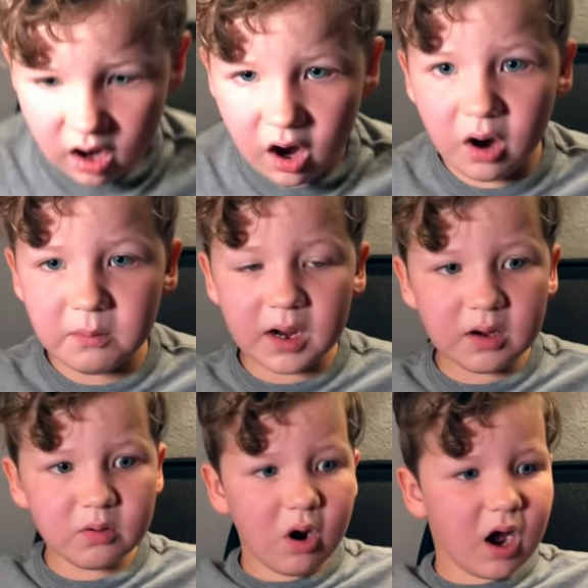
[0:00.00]
Oh my,
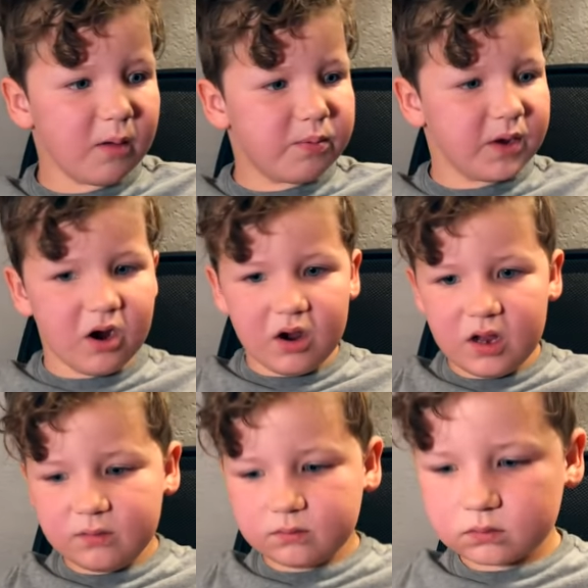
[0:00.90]
I feel it.
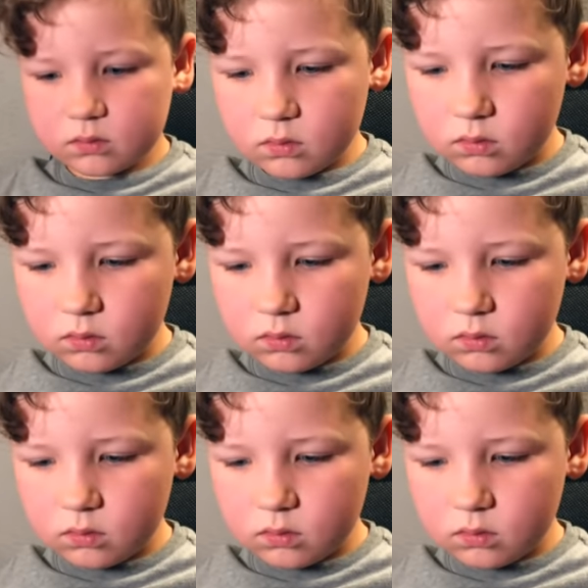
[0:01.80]
It's